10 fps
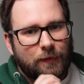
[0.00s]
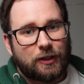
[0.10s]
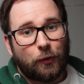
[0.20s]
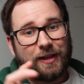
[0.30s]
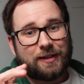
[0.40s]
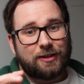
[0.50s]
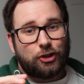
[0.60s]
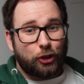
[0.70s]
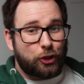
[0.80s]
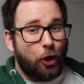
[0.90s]
So it's
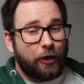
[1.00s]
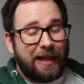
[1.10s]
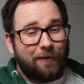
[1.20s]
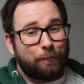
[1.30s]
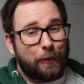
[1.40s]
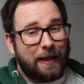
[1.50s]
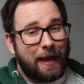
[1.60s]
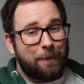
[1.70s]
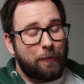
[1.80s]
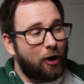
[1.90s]
just gone 11
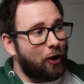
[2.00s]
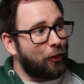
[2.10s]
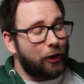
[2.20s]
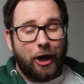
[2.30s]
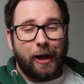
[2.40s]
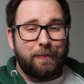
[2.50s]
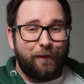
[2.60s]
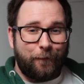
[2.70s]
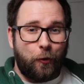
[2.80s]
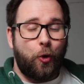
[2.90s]
PM on the night
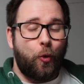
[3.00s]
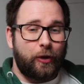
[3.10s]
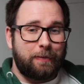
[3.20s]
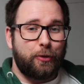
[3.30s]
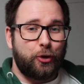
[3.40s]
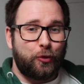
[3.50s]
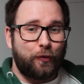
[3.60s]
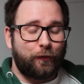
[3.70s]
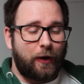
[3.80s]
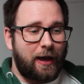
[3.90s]
before we
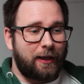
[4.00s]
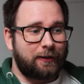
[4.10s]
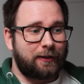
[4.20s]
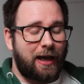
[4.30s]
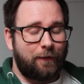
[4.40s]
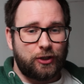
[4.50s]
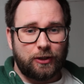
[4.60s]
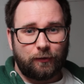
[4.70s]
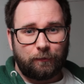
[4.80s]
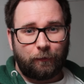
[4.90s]
move, and I've
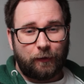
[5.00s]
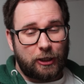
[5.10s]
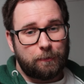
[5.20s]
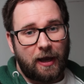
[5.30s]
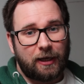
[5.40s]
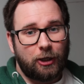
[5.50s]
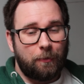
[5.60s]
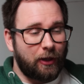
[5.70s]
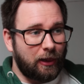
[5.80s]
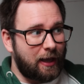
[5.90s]
just finished packing
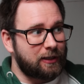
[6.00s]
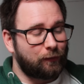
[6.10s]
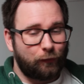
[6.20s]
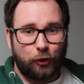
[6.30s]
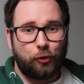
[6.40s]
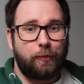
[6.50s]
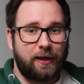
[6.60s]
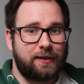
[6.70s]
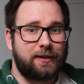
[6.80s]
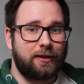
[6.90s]
up the last few
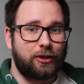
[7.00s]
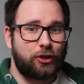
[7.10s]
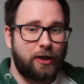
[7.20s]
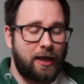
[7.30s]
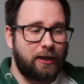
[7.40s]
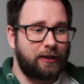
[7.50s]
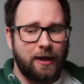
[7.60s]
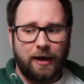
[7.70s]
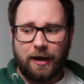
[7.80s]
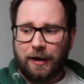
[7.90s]
bits in the shed,
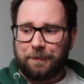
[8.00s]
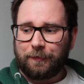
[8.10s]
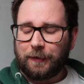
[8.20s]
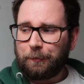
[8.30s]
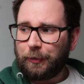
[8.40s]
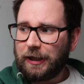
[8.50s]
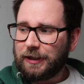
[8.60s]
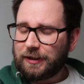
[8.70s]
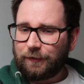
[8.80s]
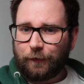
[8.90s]
but
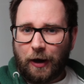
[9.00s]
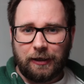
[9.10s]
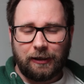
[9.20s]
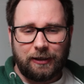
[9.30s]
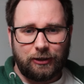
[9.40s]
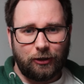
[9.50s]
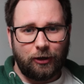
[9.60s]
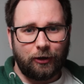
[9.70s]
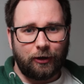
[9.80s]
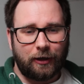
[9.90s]
it's finally
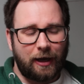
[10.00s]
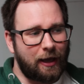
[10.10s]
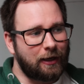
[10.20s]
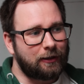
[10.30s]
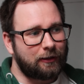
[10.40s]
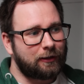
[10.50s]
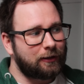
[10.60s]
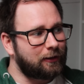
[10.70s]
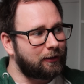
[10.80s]
done, and